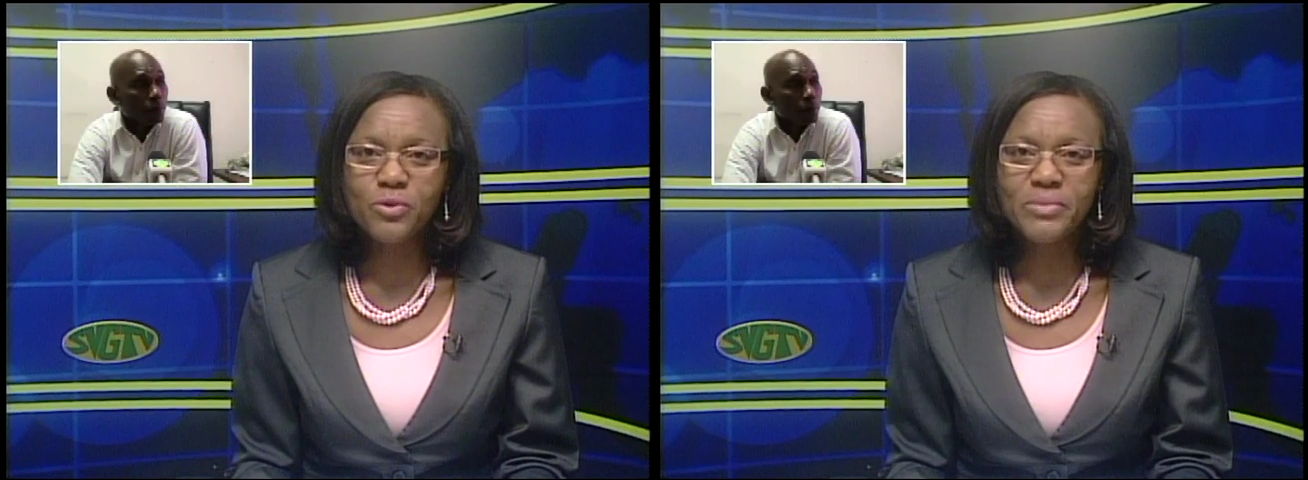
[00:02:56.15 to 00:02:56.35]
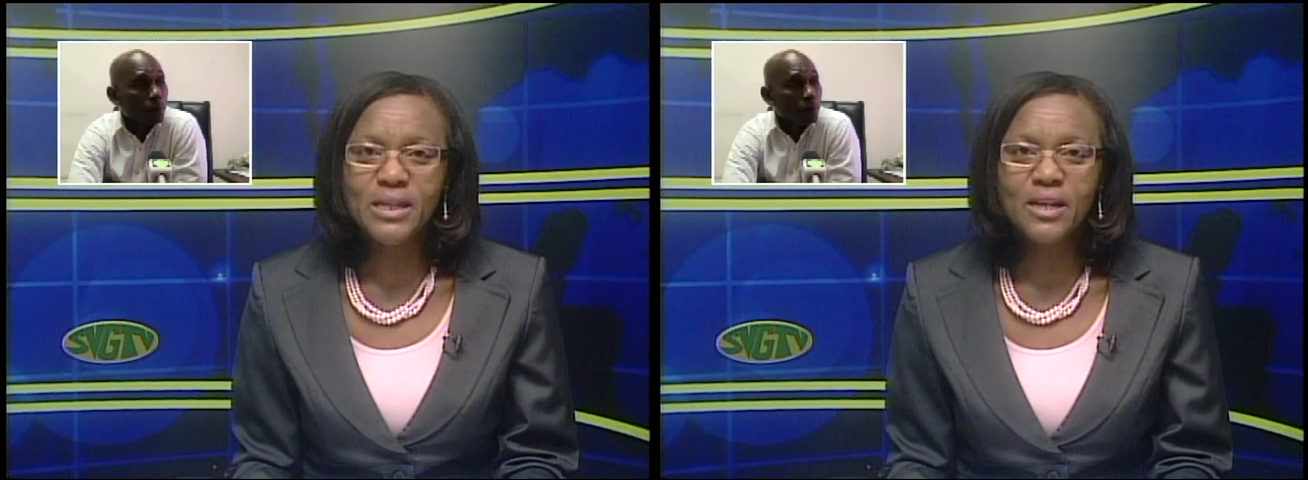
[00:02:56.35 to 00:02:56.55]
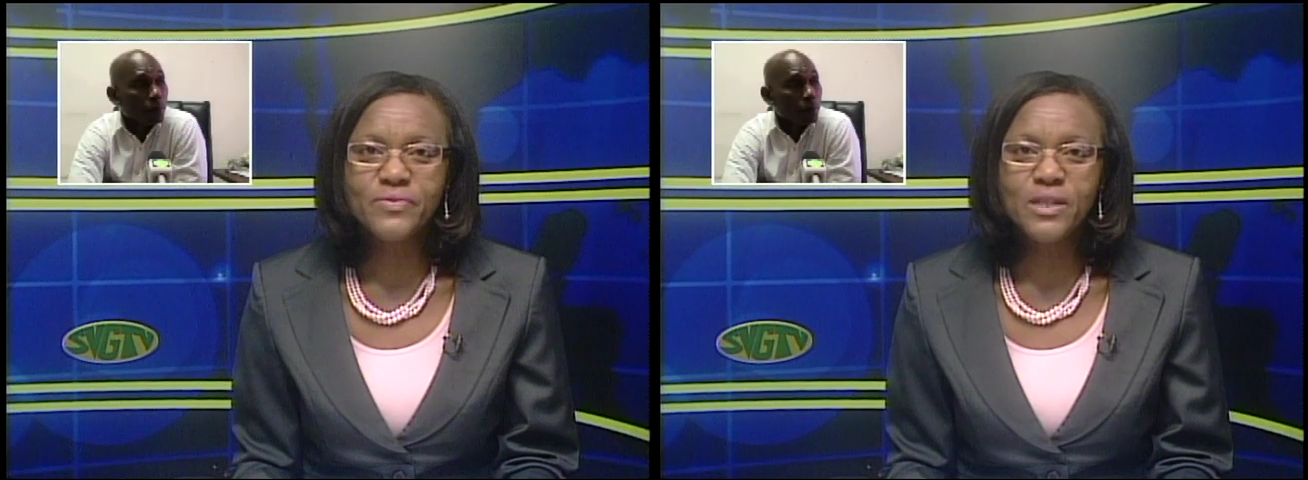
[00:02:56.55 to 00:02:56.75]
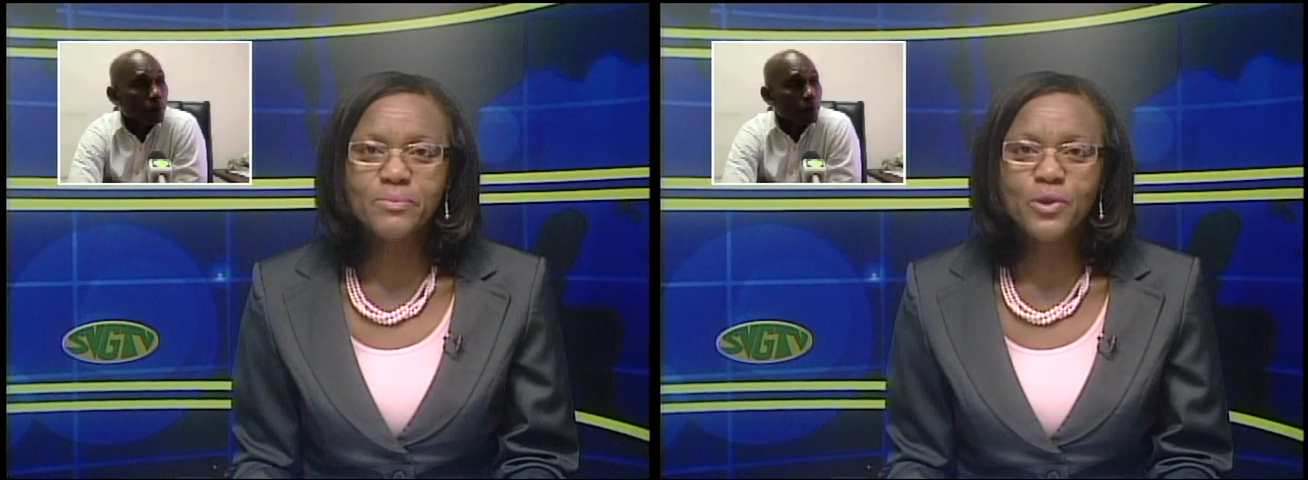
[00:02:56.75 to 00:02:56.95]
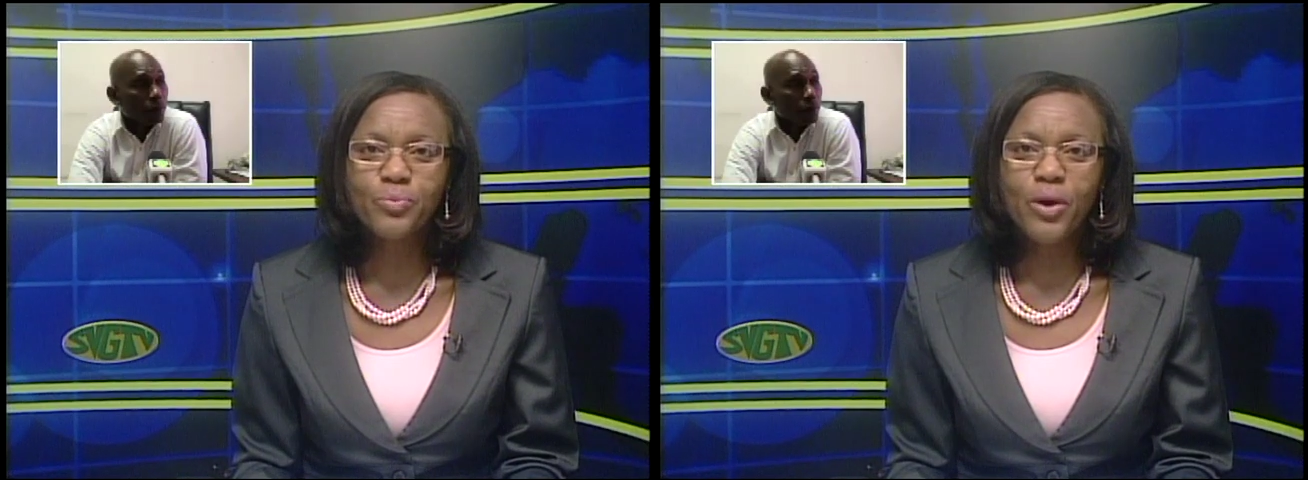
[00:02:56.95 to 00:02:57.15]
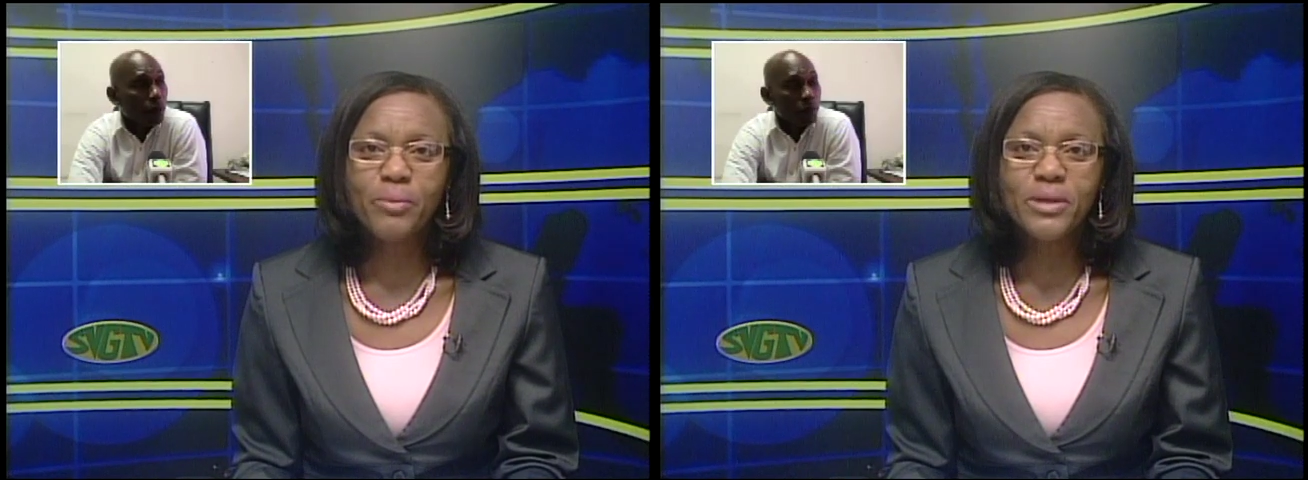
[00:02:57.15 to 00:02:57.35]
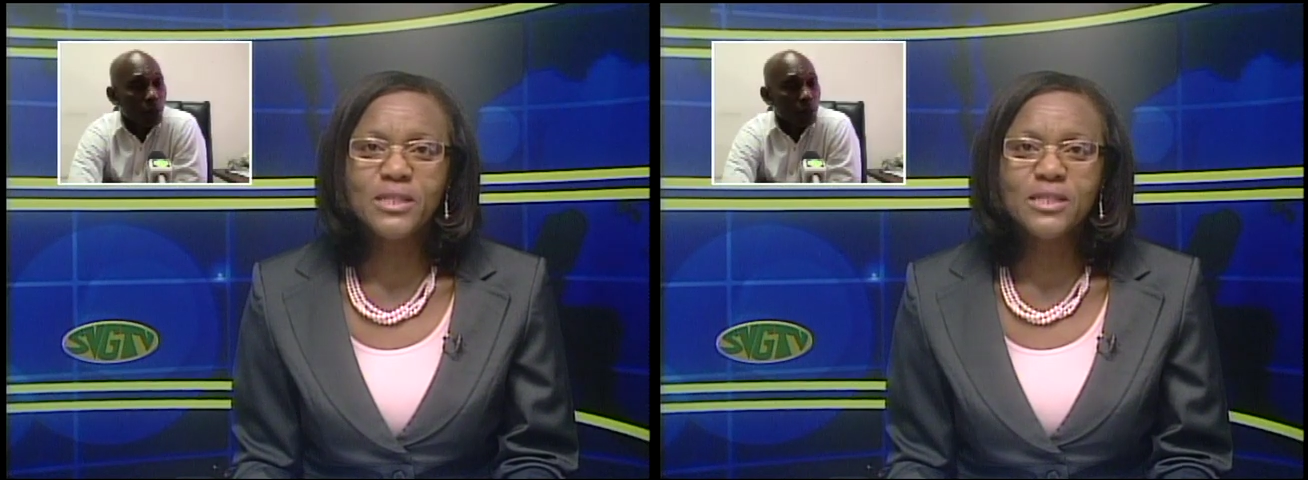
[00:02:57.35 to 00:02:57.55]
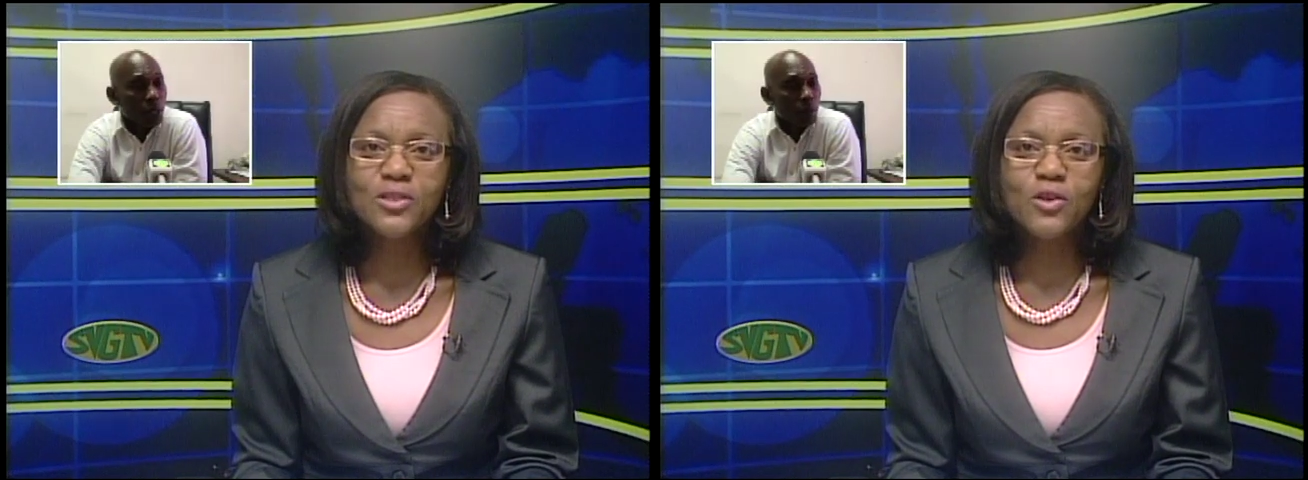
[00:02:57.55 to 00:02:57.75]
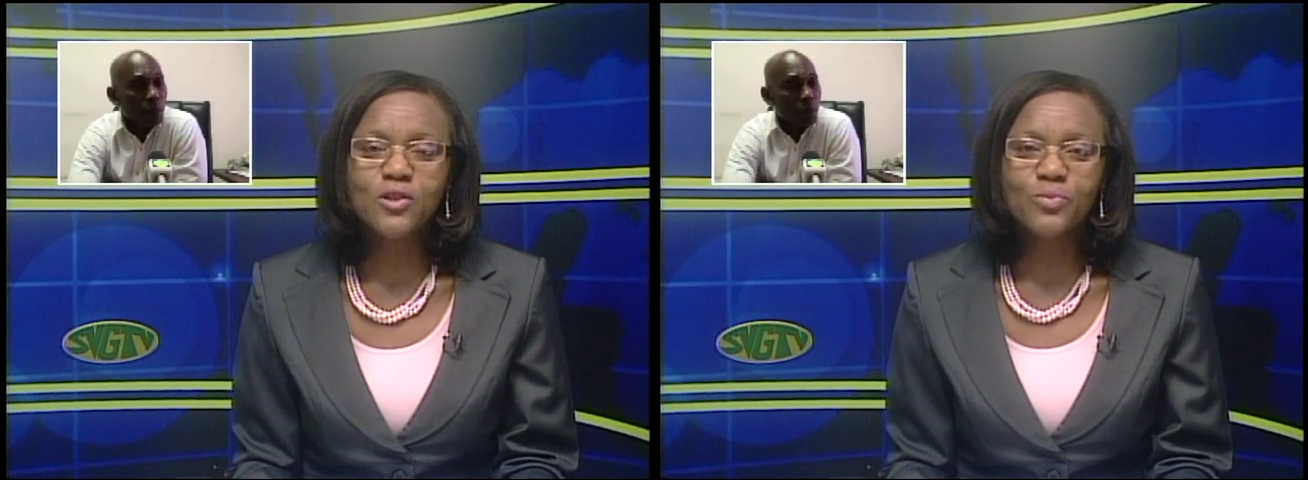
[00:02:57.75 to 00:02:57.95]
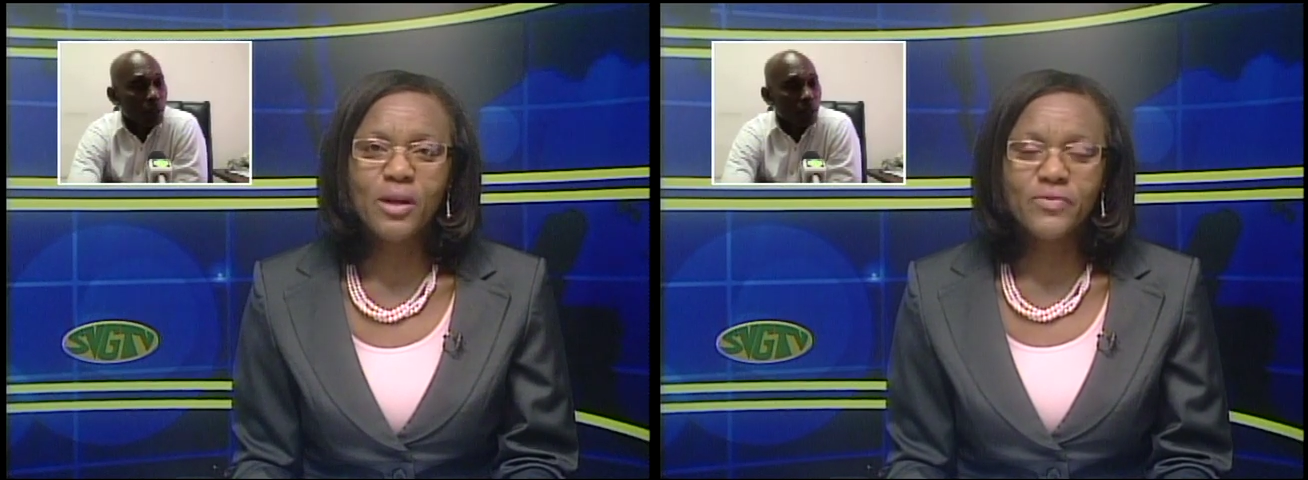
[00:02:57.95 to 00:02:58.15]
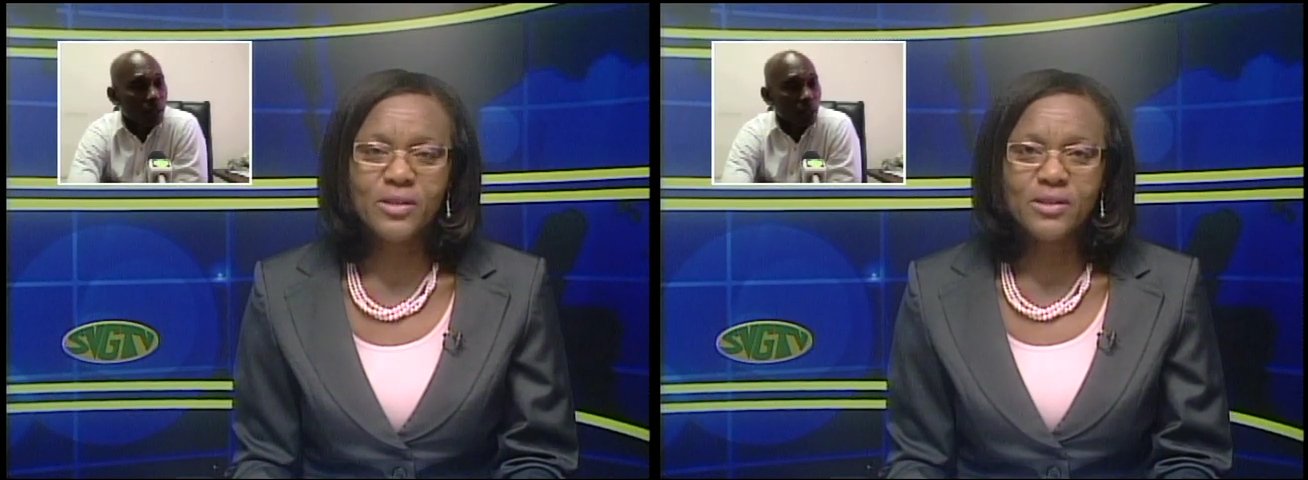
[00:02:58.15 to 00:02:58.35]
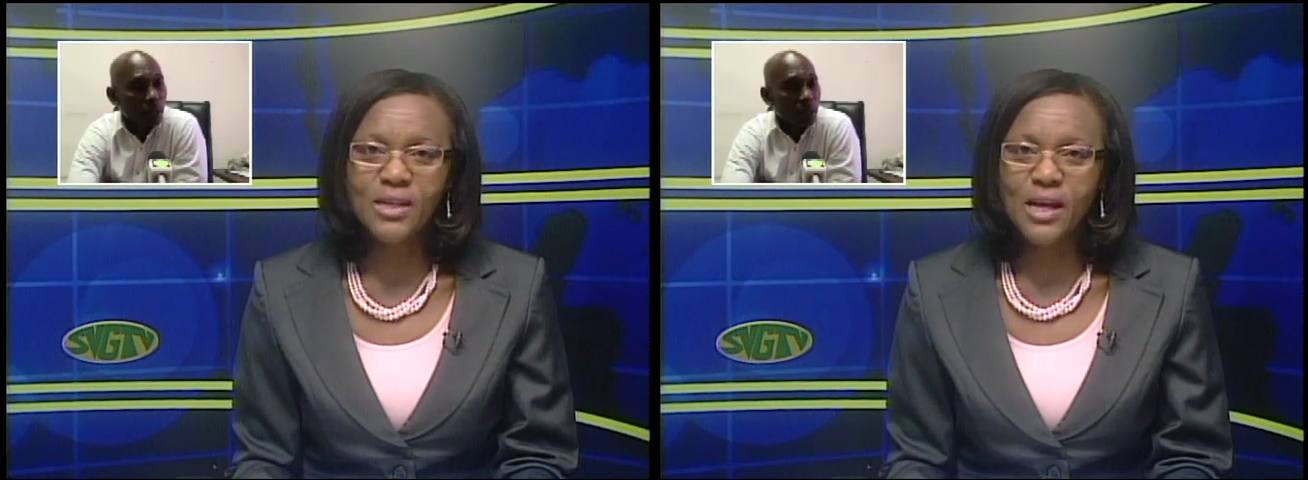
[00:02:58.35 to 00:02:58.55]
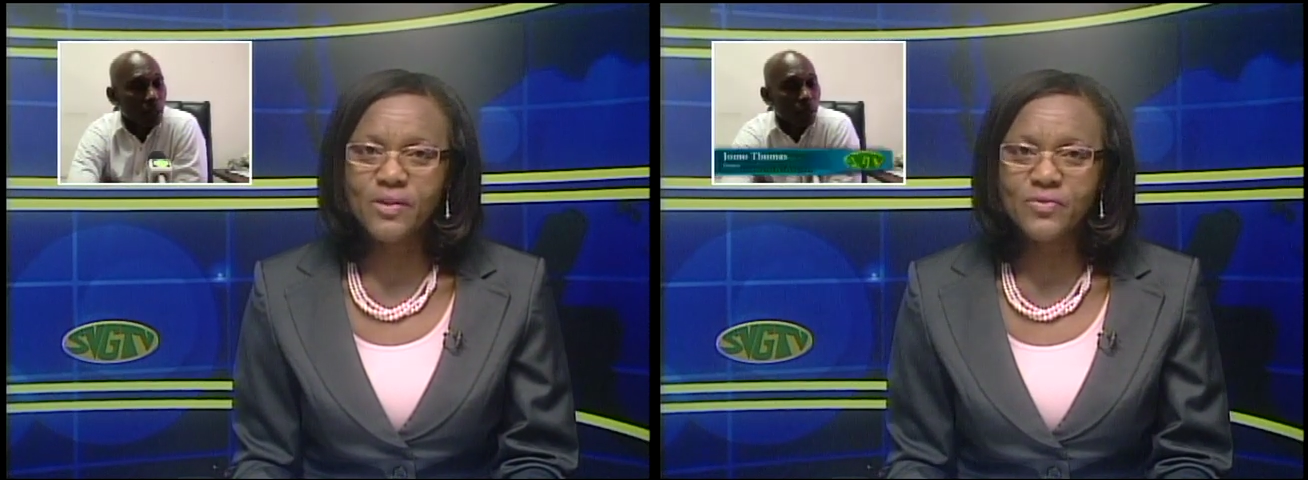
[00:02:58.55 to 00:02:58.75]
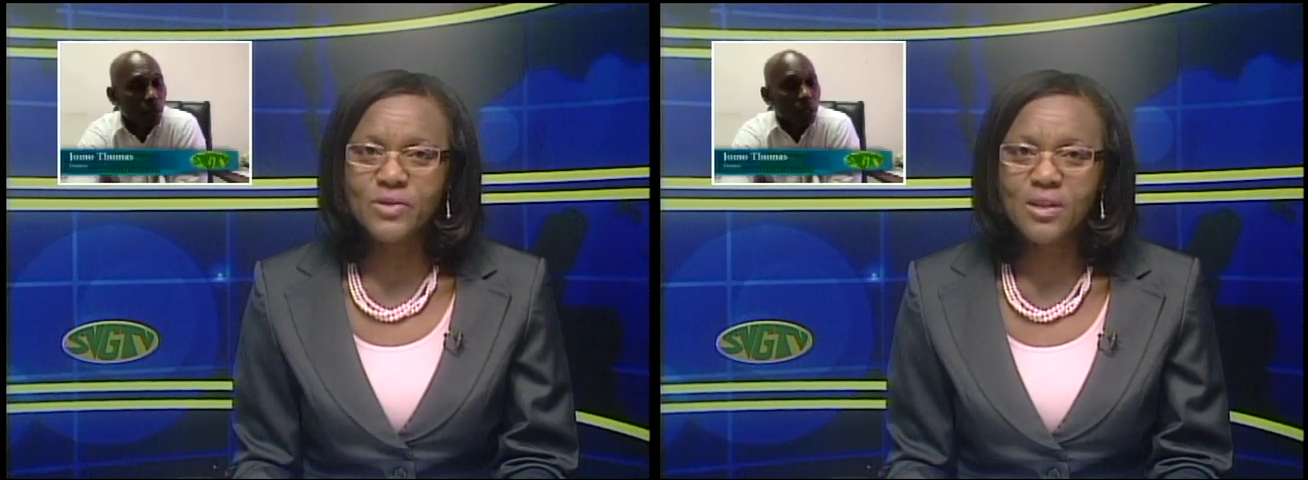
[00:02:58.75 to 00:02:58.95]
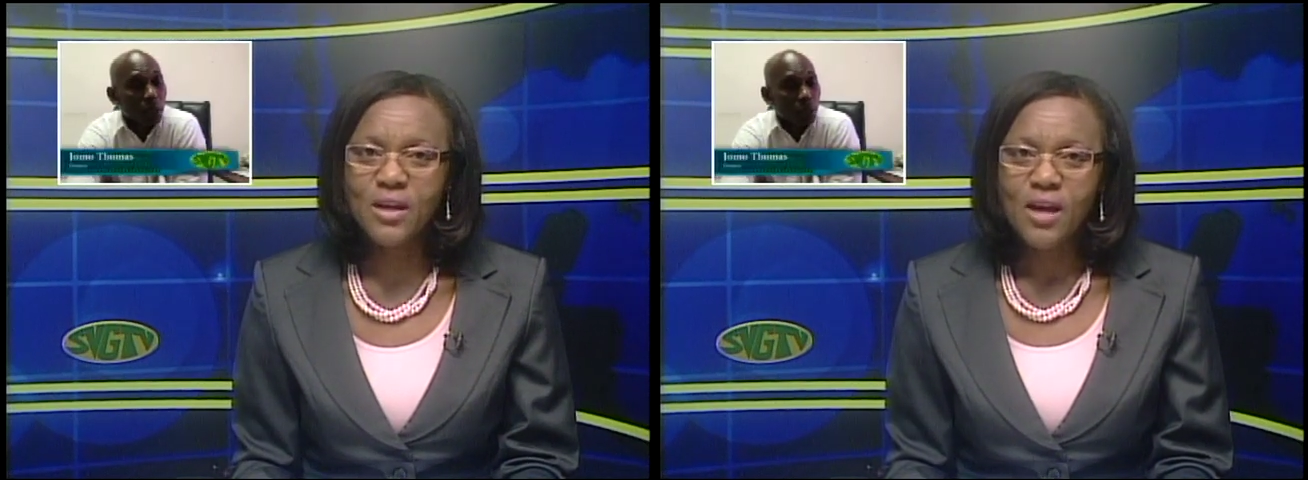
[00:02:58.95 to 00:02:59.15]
will be left up to Prime Minister Dr. Rav Gonsalves.